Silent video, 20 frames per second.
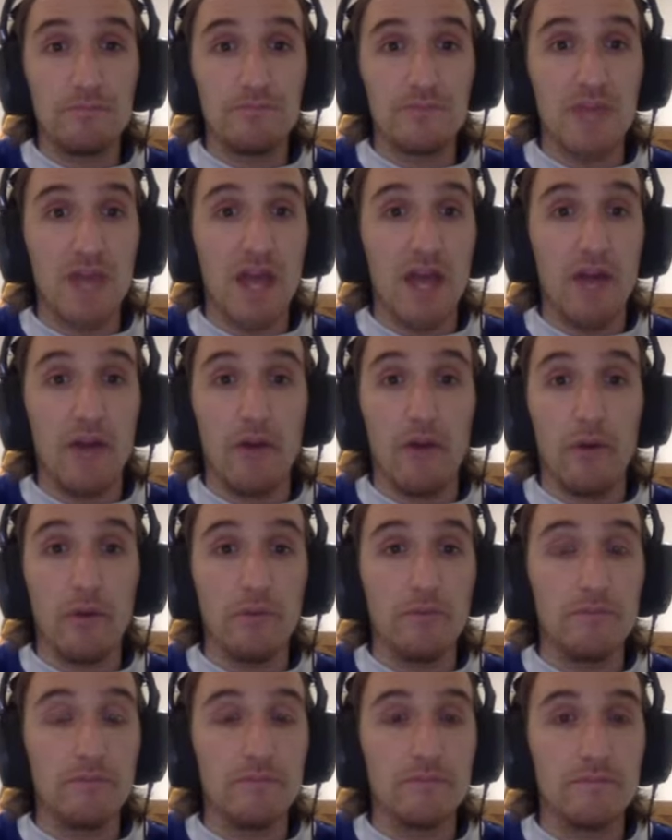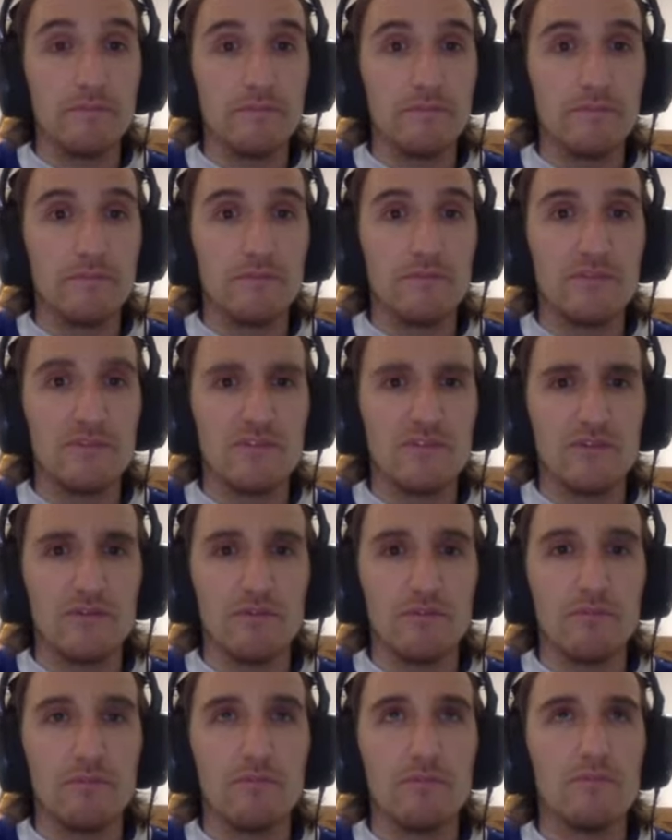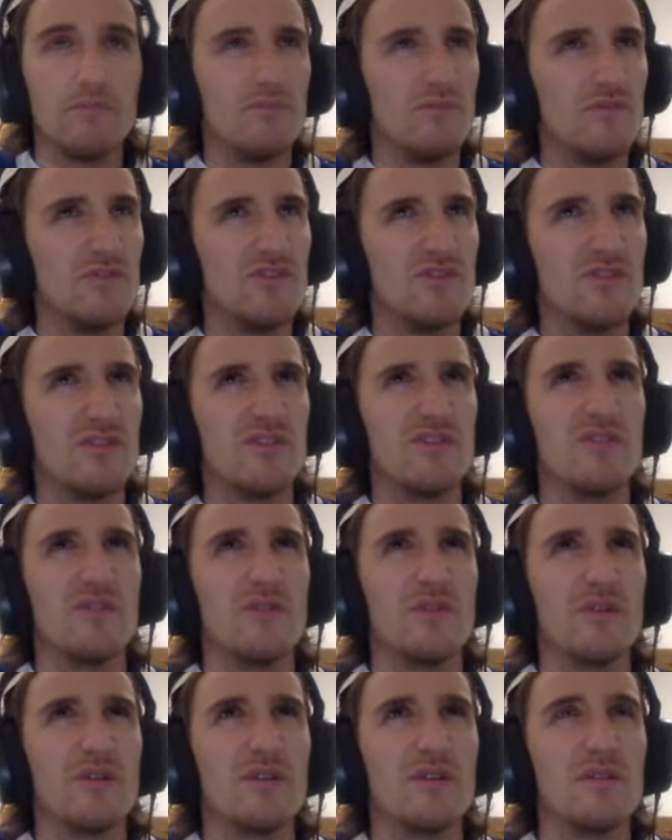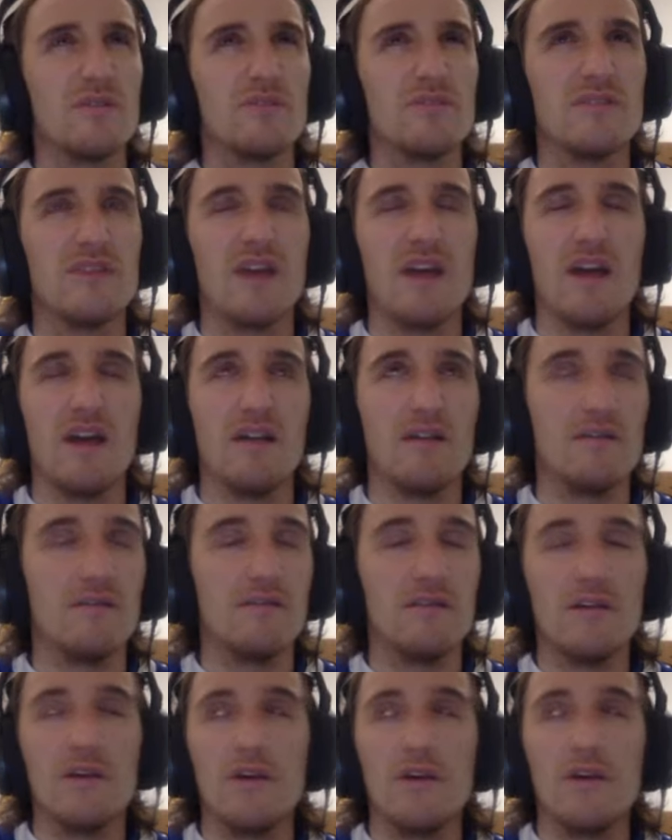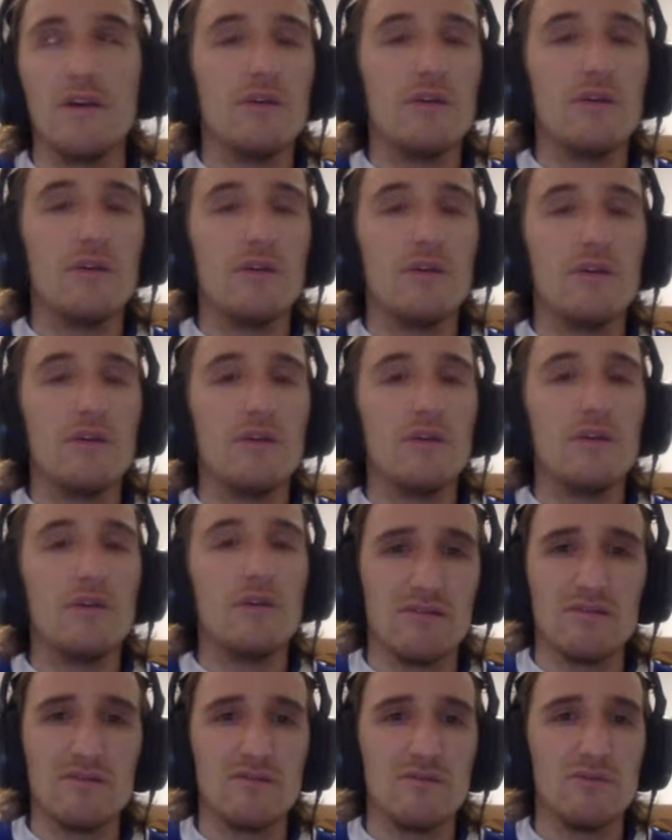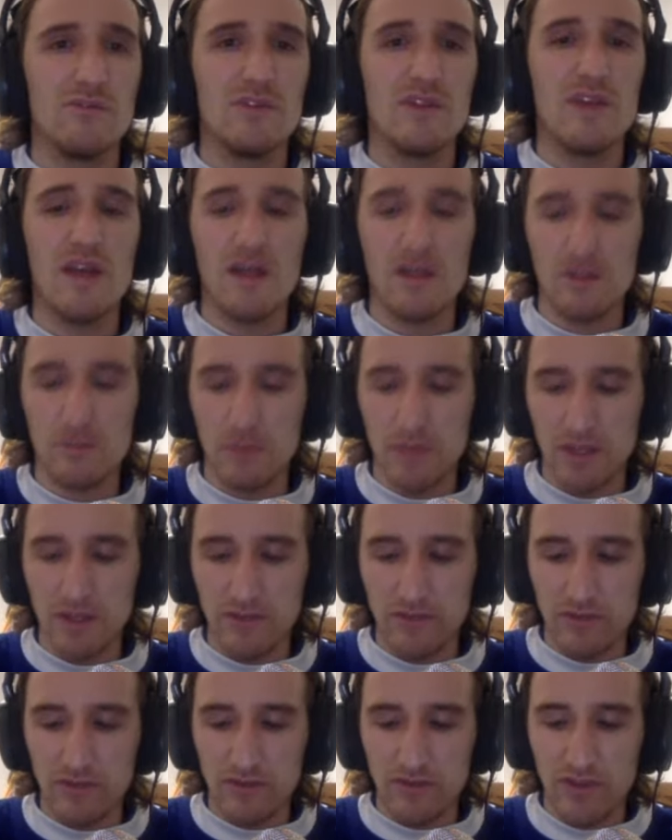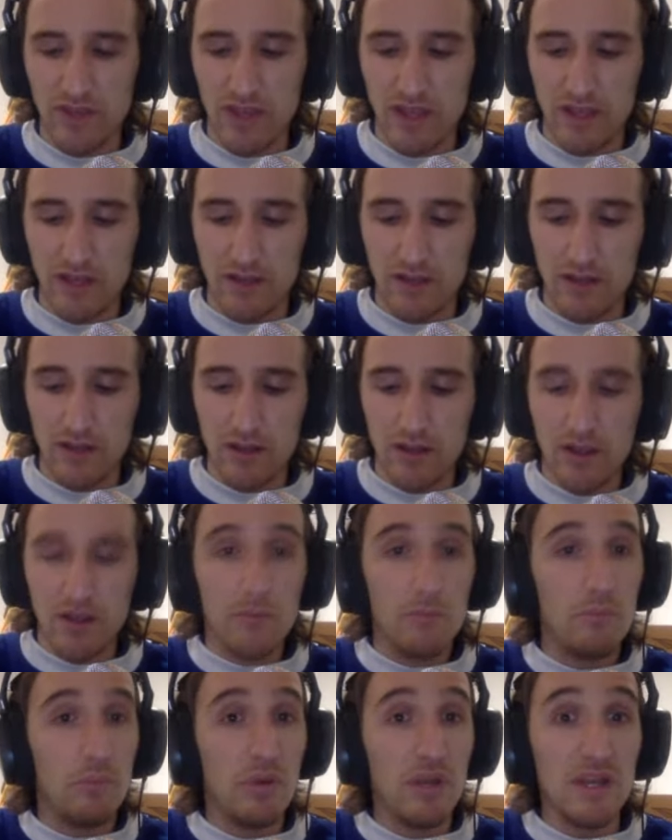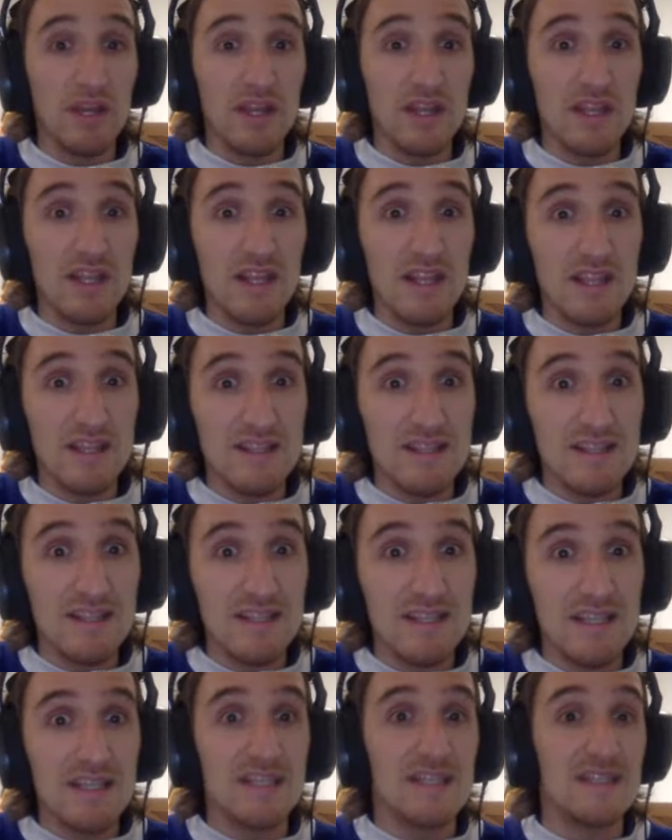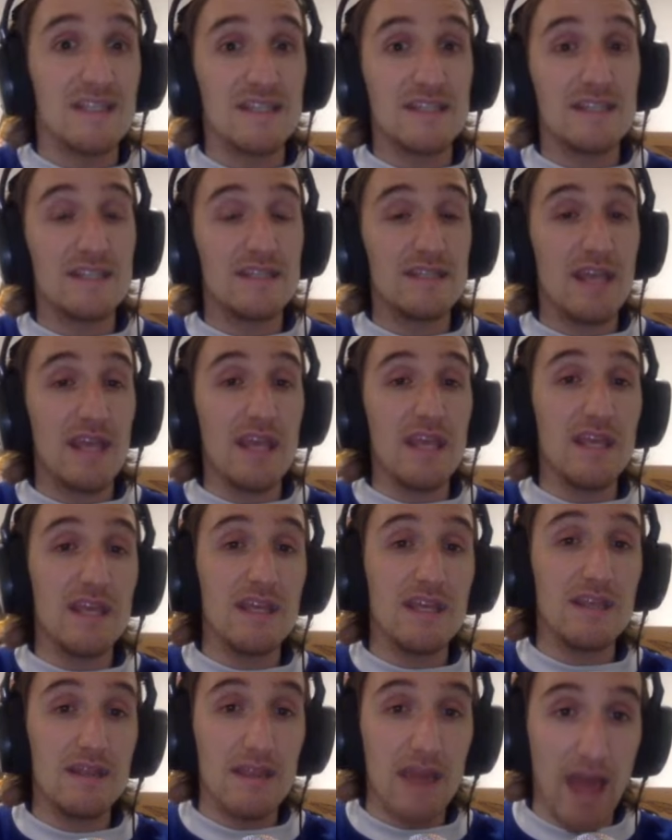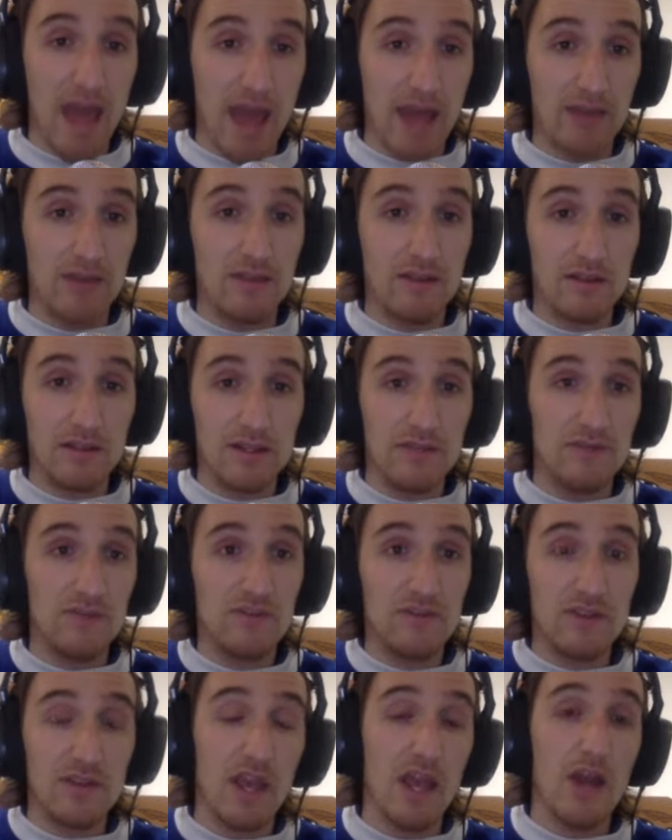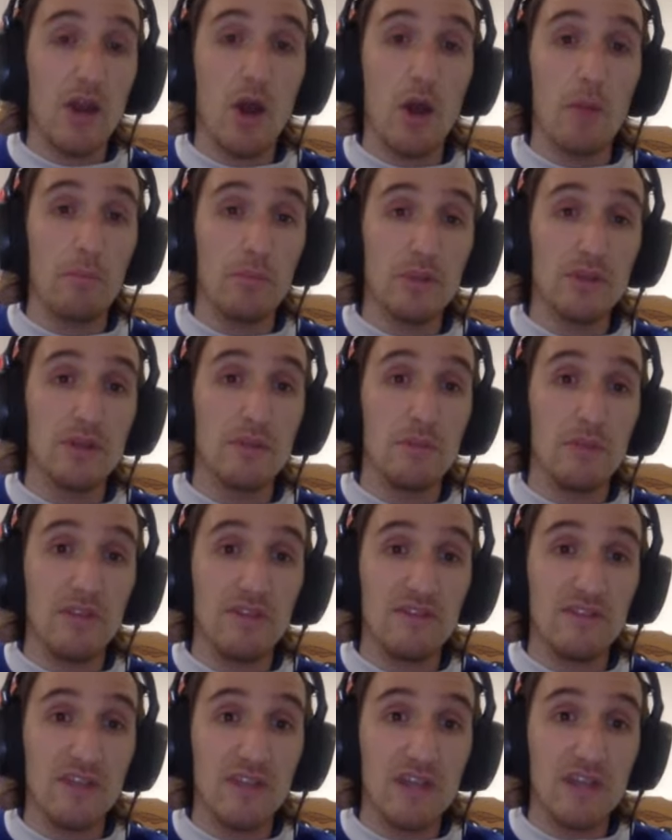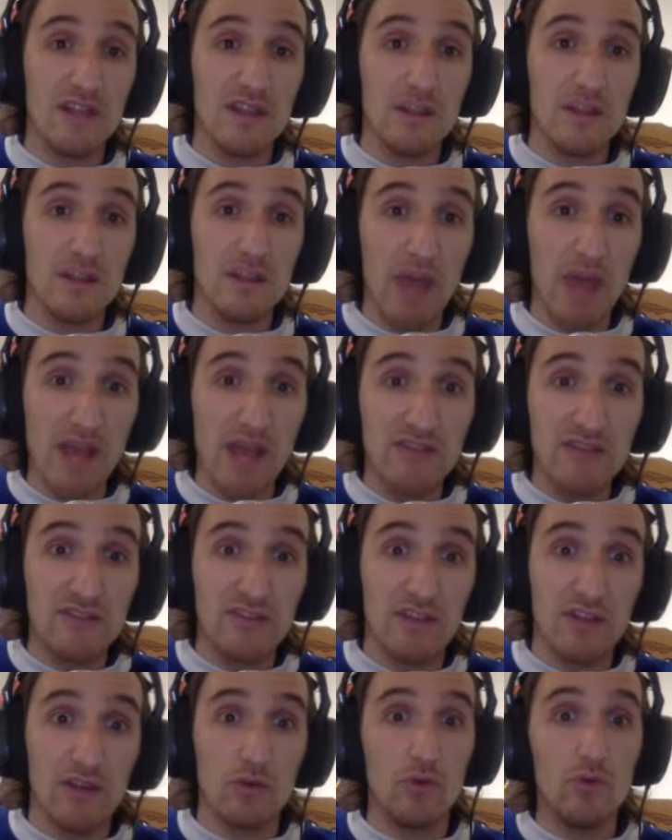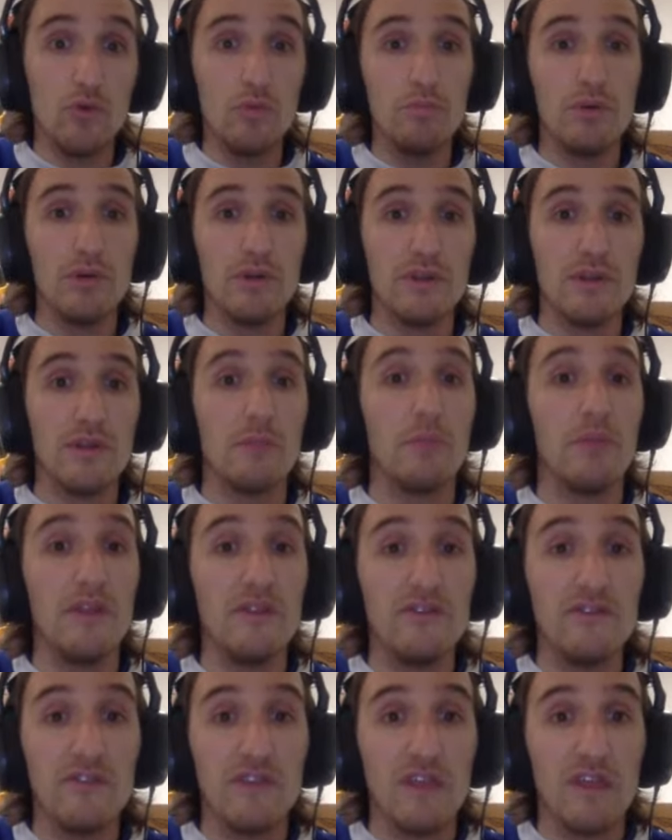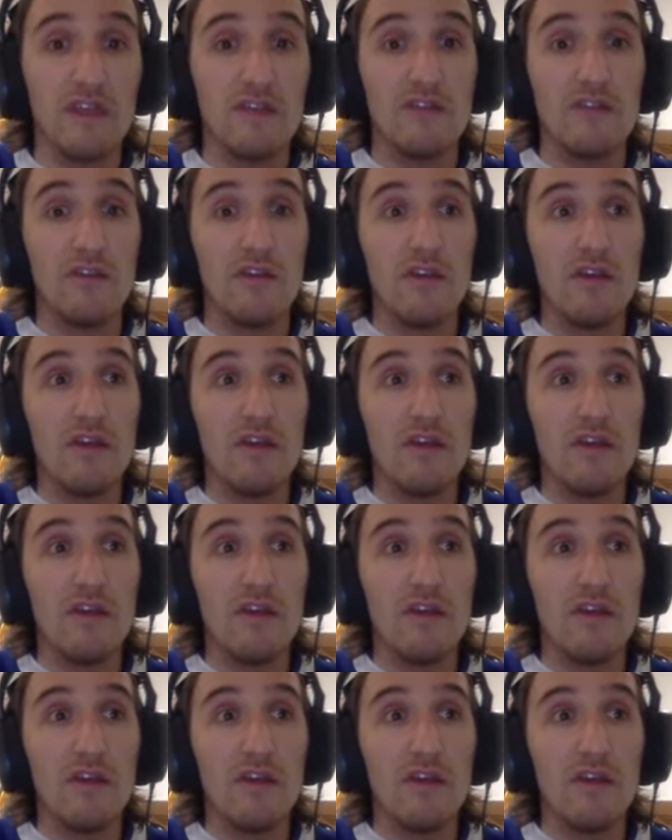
I don't know. Solar clips? I don't. Who cares? What the hell am I even saying? But in saying that, the Leafs cannot put the biscuit in the basket. Who put the biscuit?